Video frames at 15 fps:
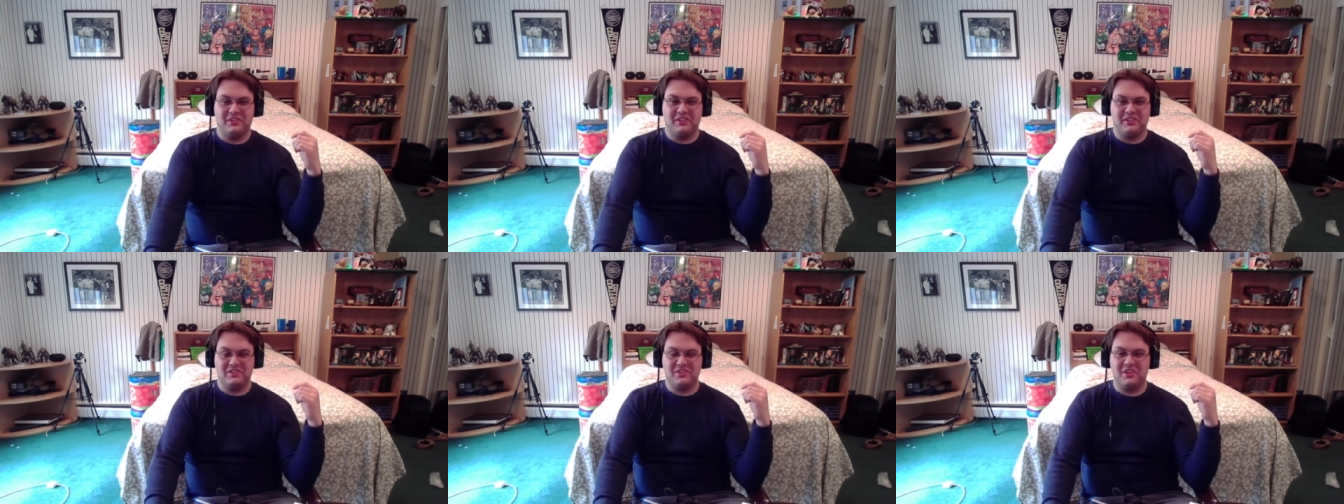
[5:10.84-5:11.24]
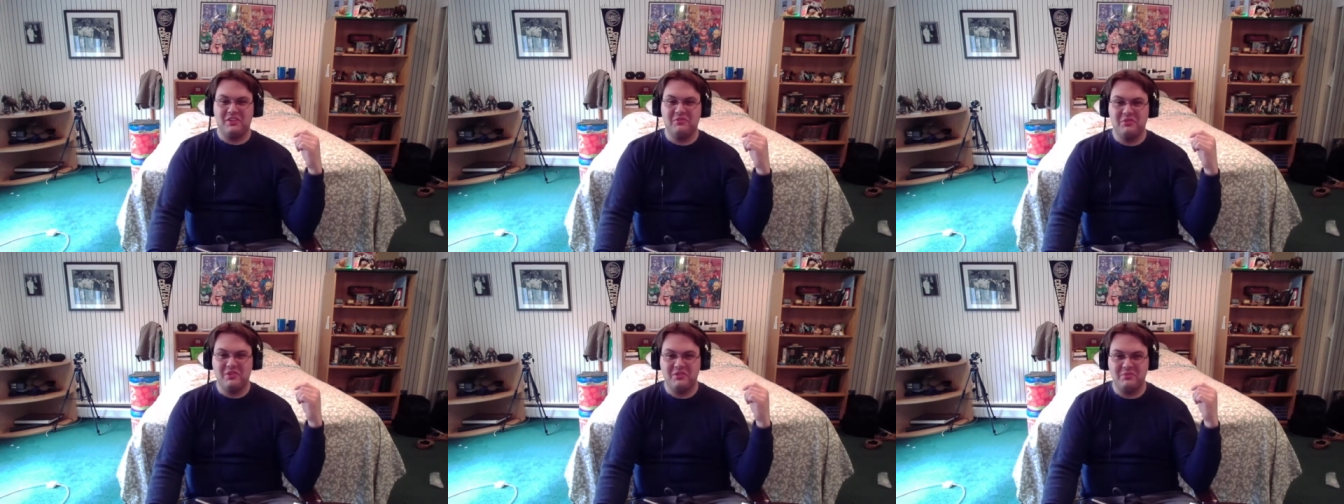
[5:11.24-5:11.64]

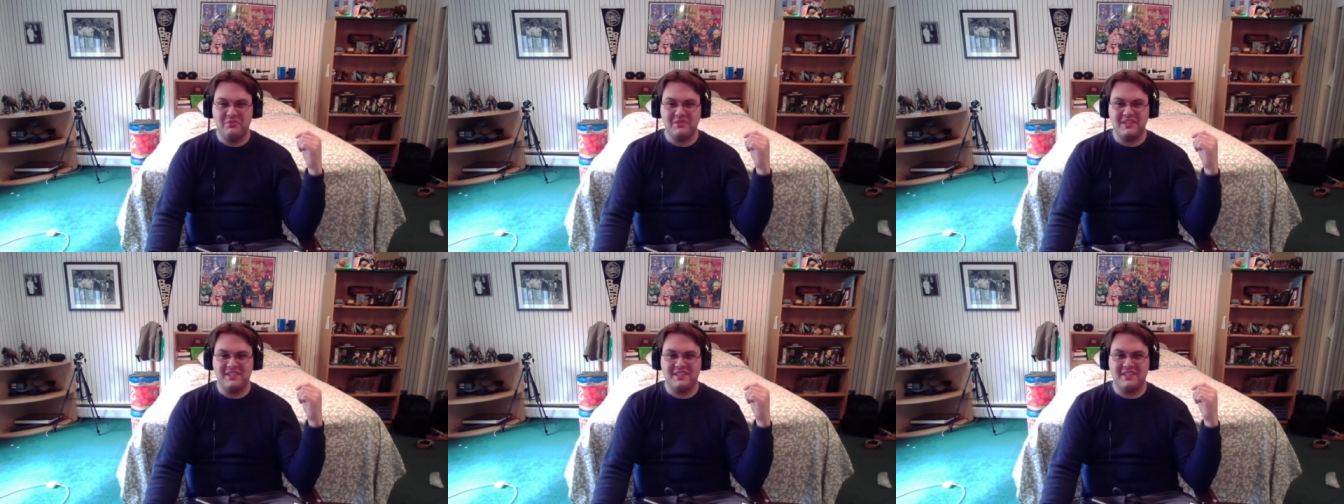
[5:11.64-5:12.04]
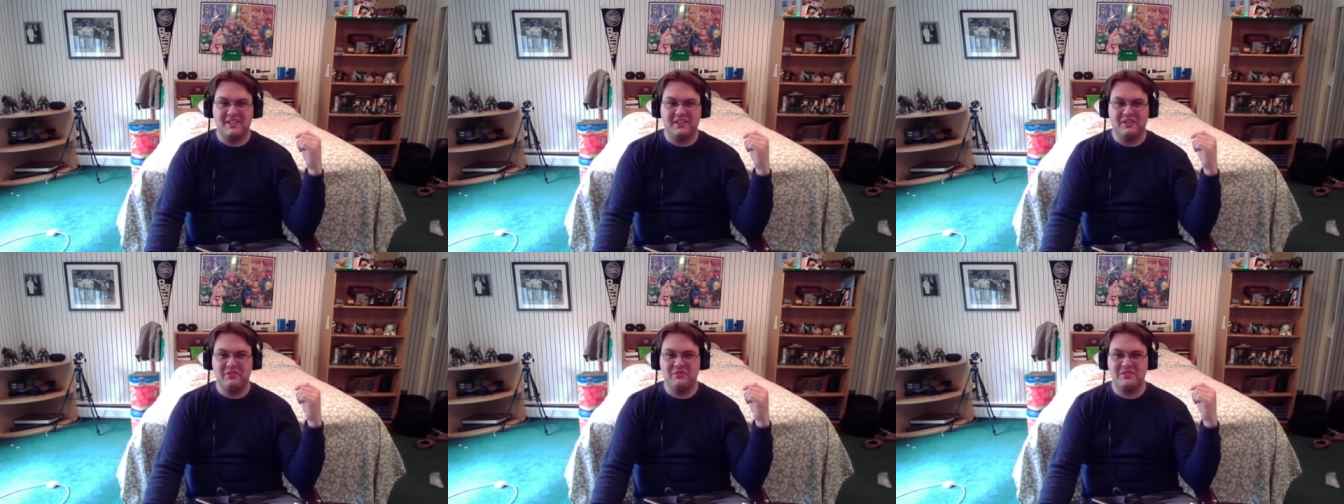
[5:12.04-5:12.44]
so who's this?
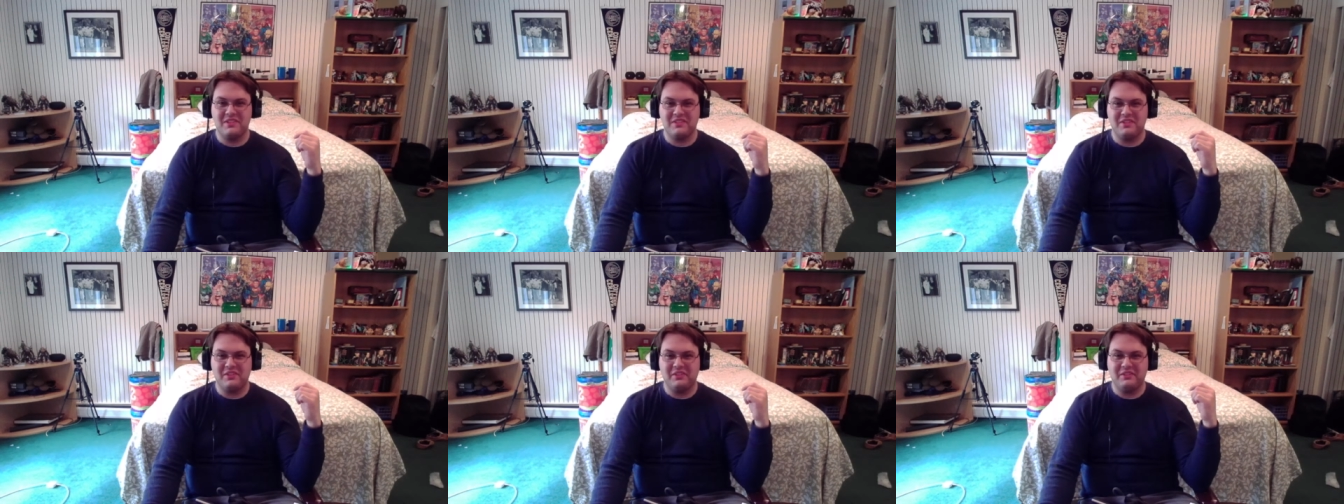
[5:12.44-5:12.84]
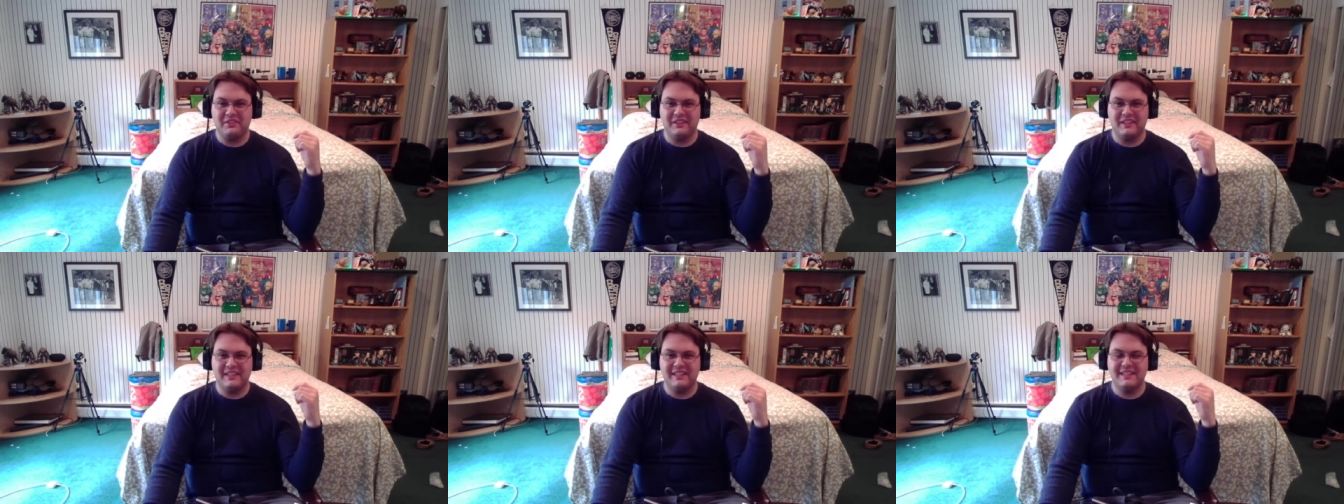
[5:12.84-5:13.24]
Who's this
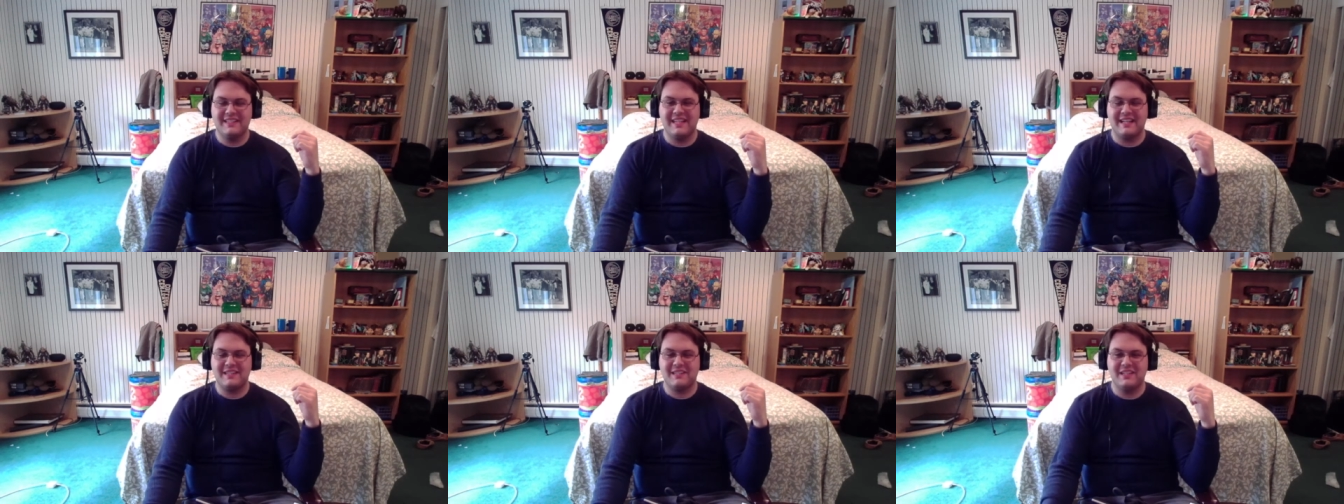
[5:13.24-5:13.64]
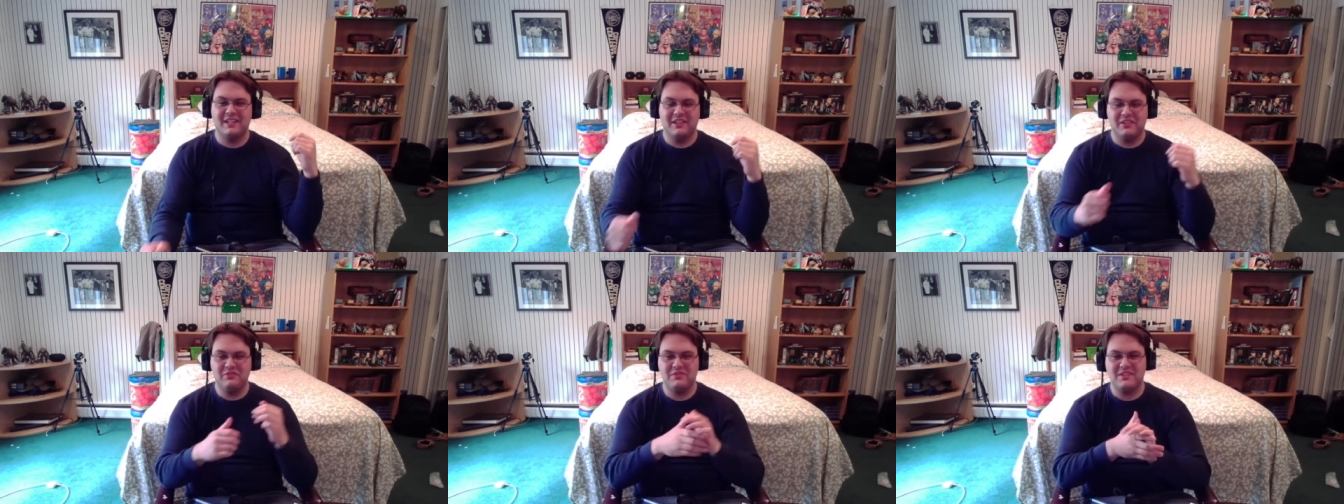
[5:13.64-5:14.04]
little test?
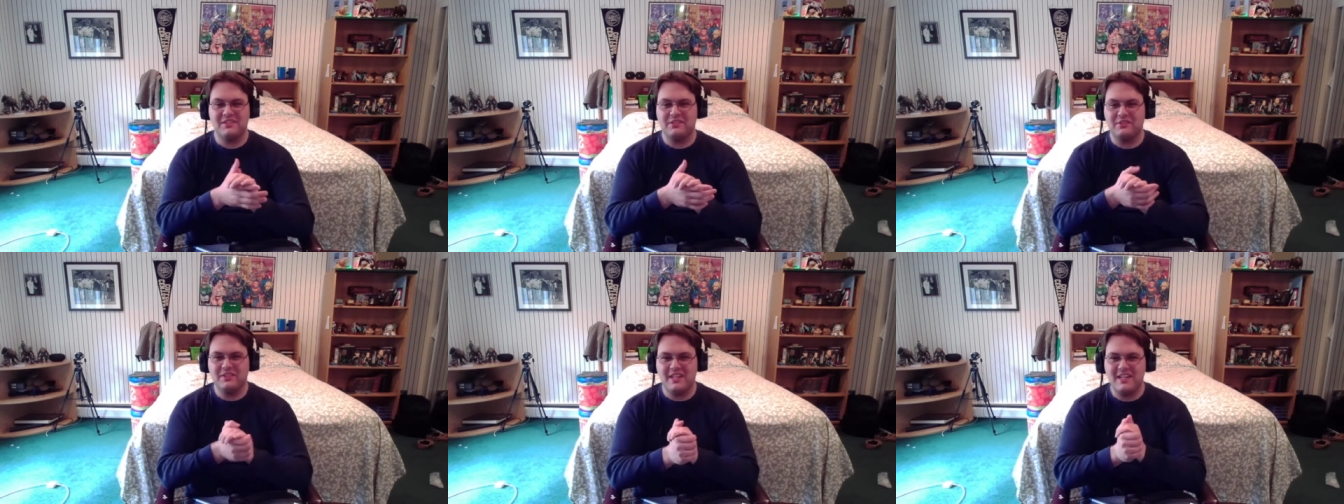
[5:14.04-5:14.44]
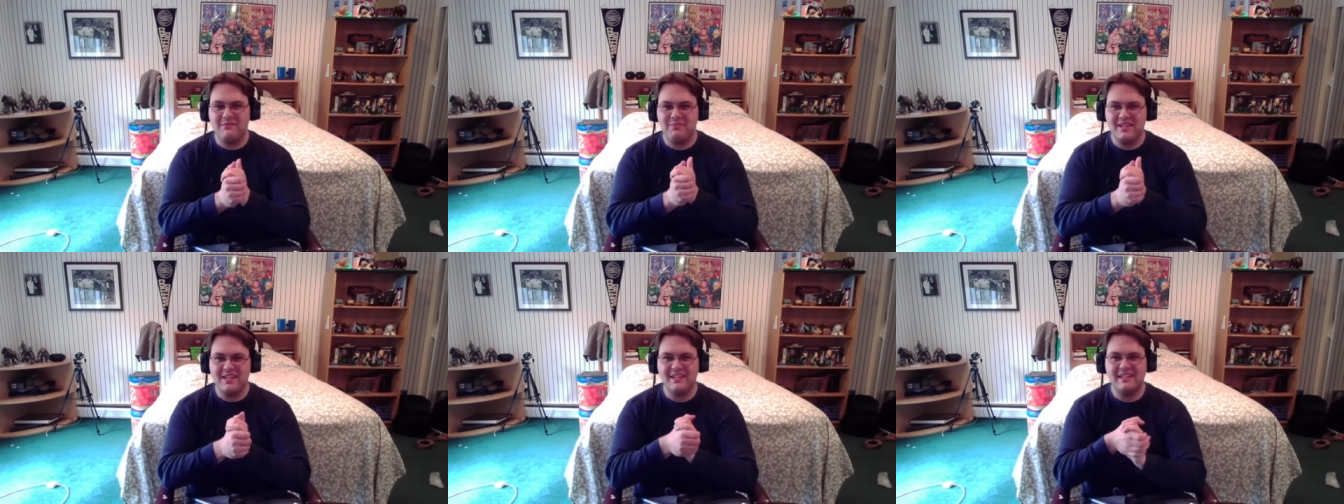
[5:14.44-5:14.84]
Who's this little guinea
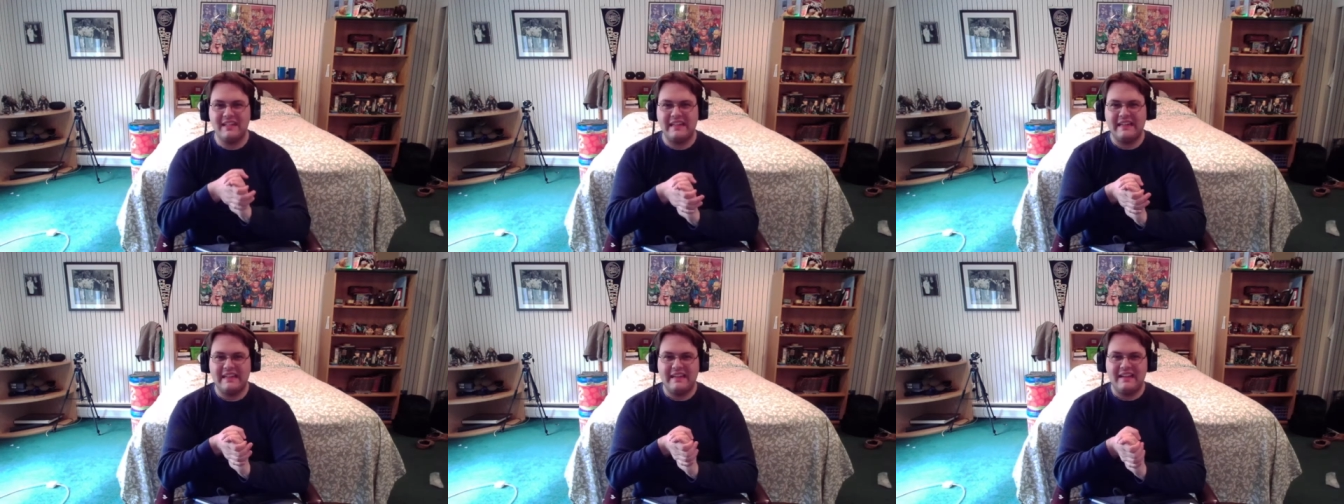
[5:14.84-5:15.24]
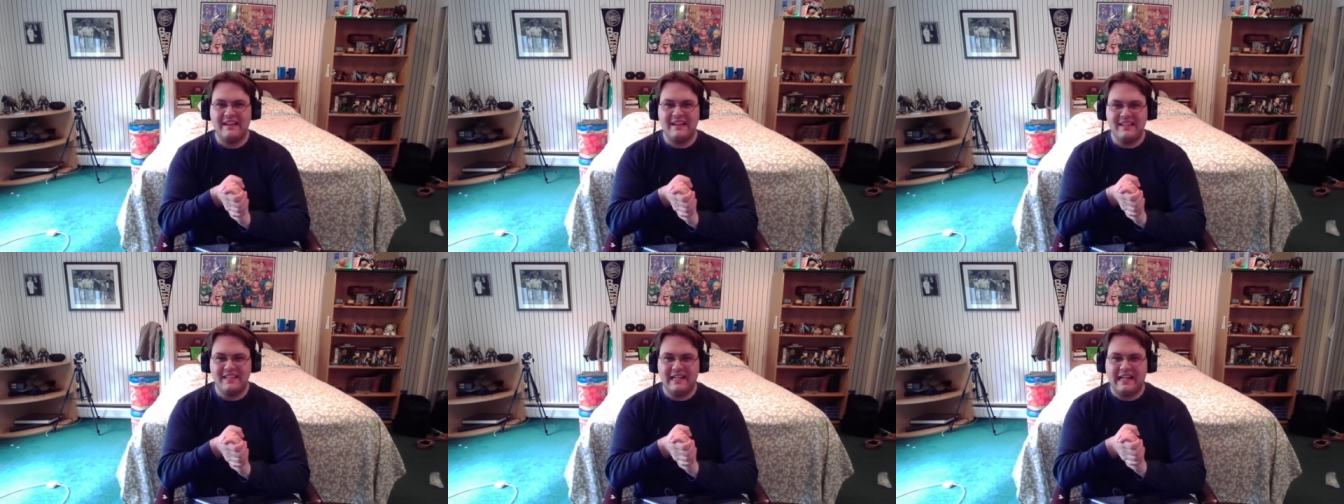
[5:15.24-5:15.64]
pig?
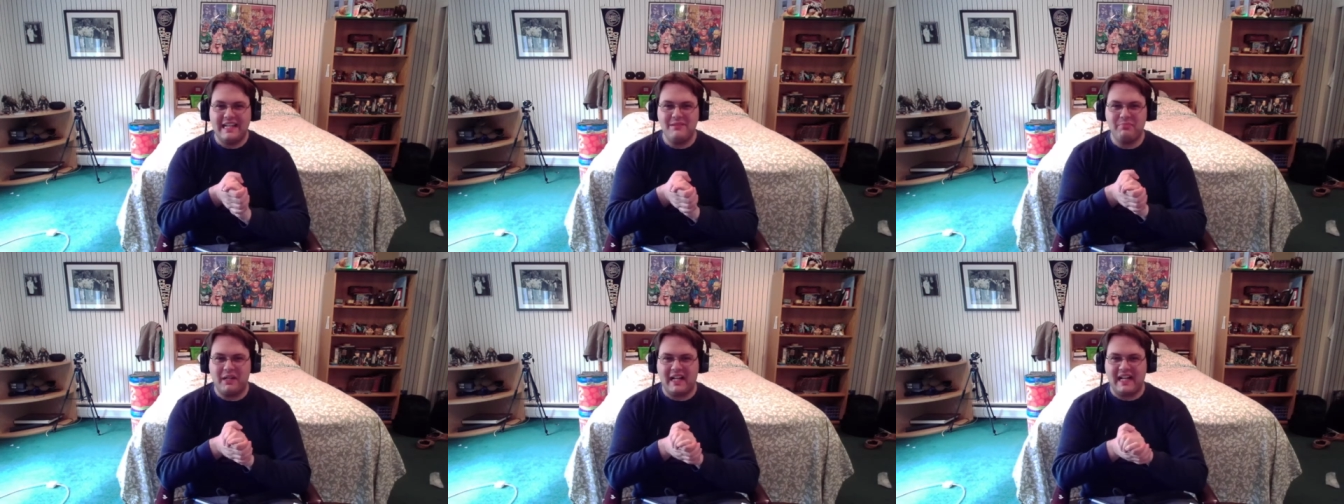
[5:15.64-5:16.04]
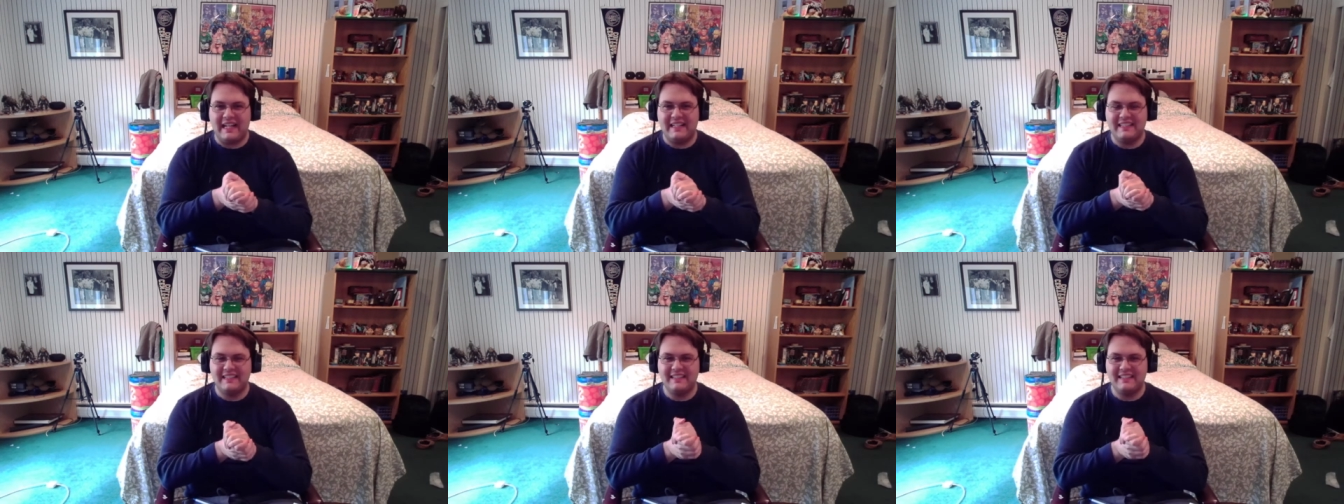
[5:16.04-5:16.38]
Yaiba.